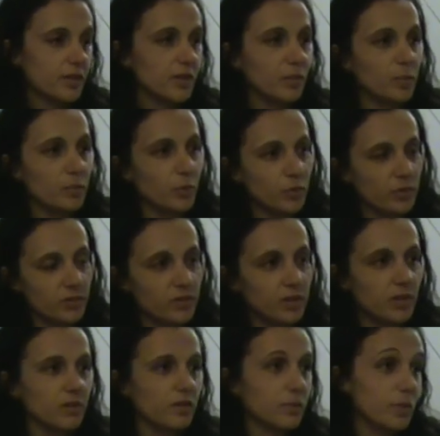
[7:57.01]
there'll be more
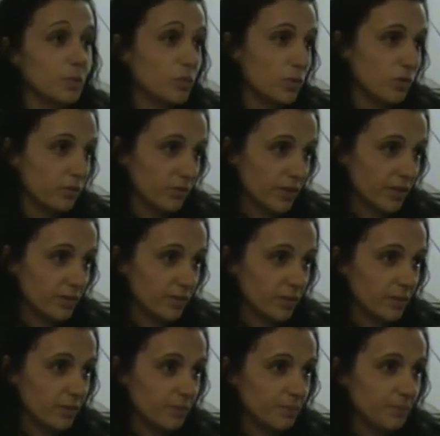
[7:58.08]
disease, there'll be more
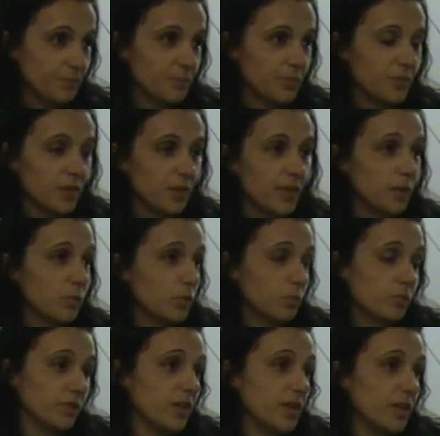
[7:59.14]
aggression, they will
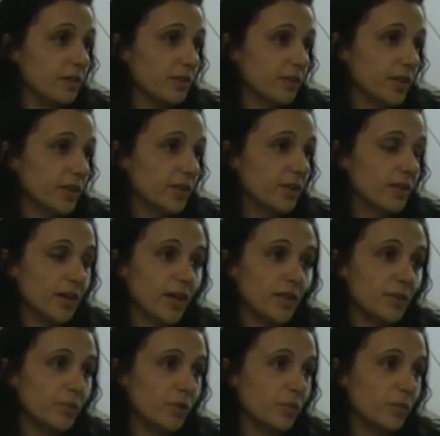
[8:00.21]
breed, and the